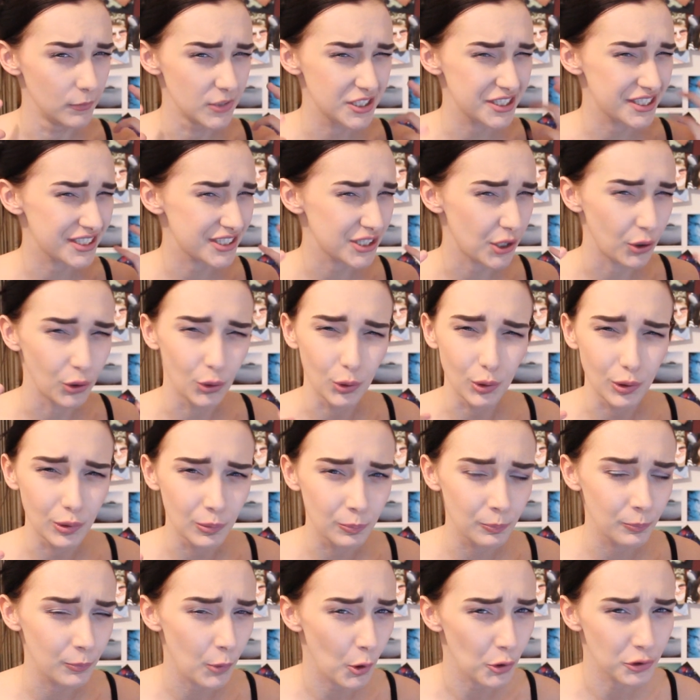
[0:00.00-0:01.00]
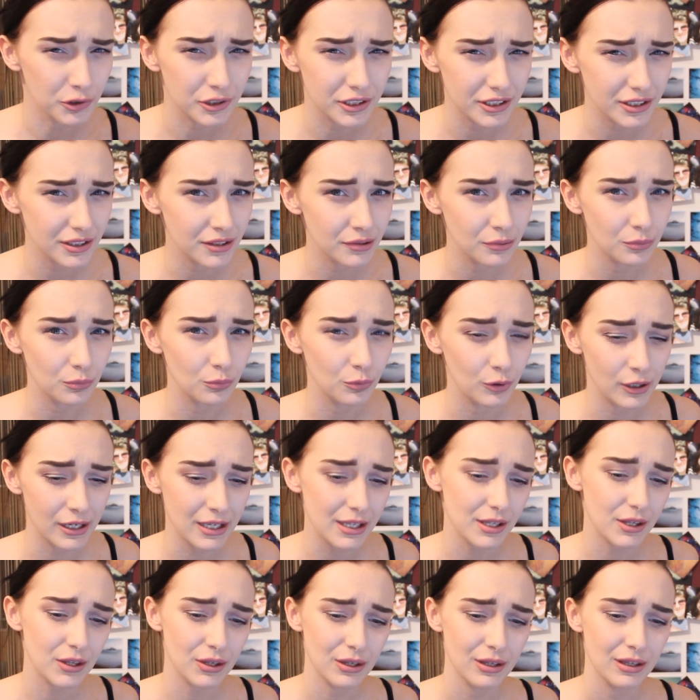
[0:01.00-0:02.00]
soul bonded
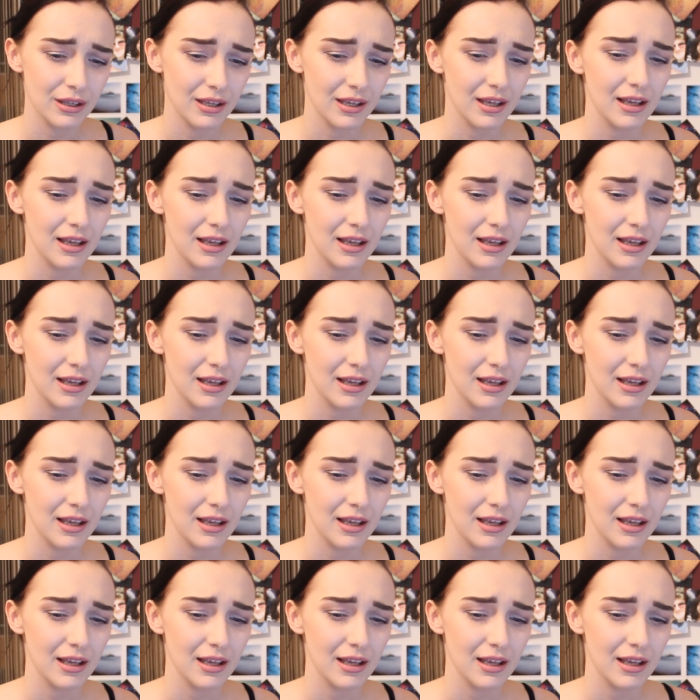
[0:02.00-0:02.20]
with.